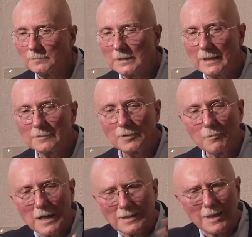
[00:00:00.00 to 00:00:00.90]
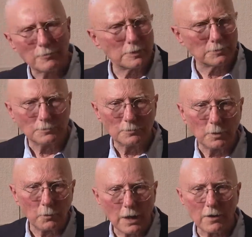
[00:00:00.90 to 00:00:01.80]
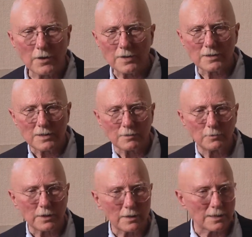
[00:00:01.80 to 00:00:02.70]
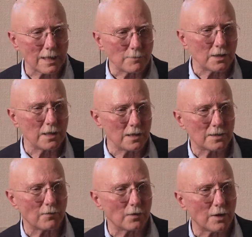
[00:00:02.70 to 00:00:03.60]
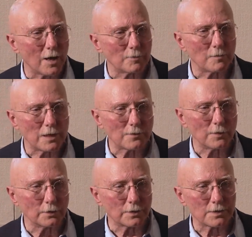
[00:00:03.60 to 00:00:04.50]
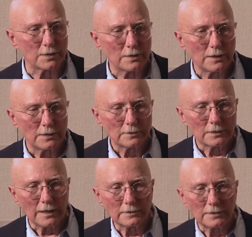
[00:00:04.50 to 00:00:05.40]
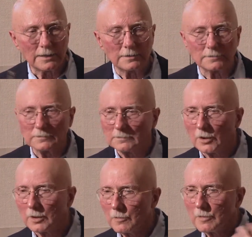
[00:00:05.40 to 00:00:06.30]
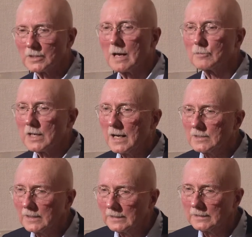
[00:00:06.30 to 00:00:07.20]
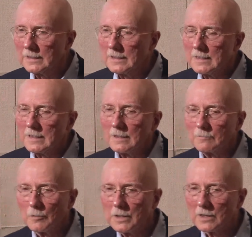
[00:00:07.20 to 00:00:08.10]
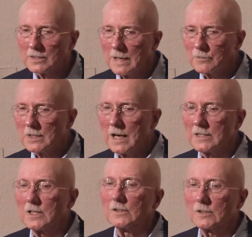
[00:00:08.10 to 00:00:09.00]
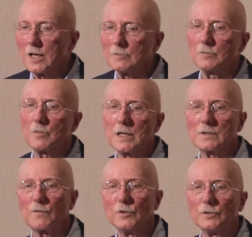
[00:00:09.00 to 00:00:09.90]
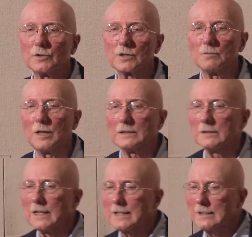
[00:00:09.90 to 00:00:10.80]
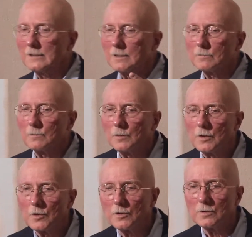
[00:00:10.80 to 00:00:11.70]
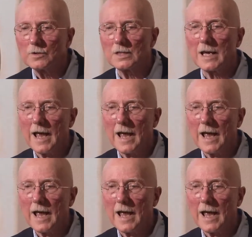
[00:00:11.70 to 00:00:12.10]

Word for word: Now, you might say, well, what are the, what are the subsidies of the carbon-based fuels? I, I didn't know that we were subsidizing it. Well, we are subsidizing the carbon-based fuels by letting them use the